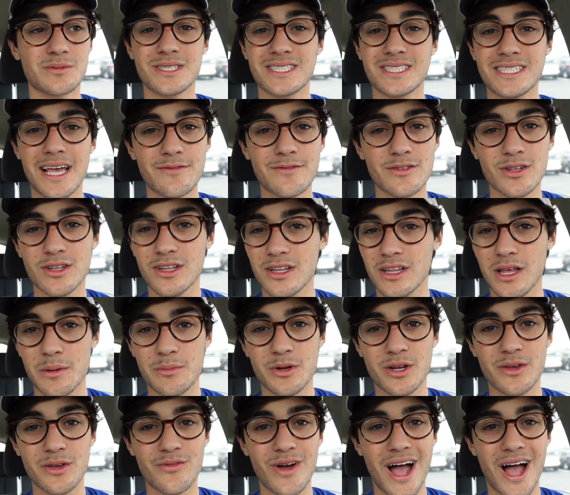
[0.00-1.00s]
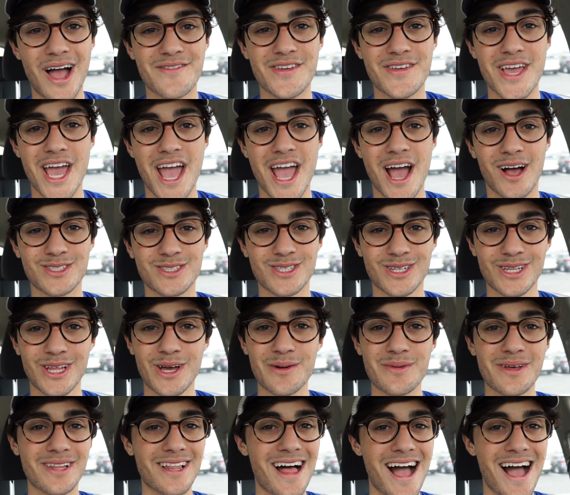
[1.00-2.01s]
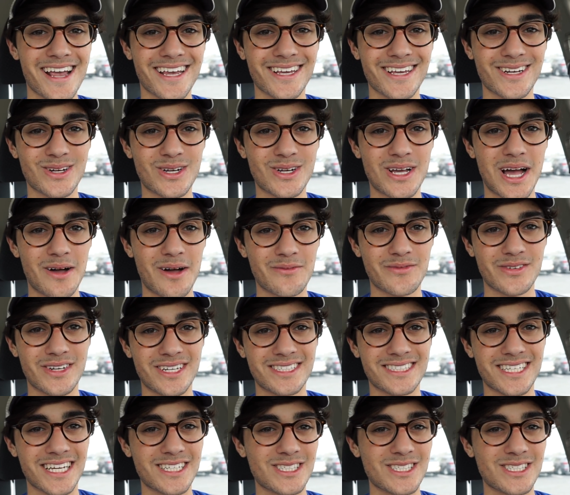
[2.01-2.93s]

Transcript: because after the Liberty 5K, I was a little bit lacking on confidence.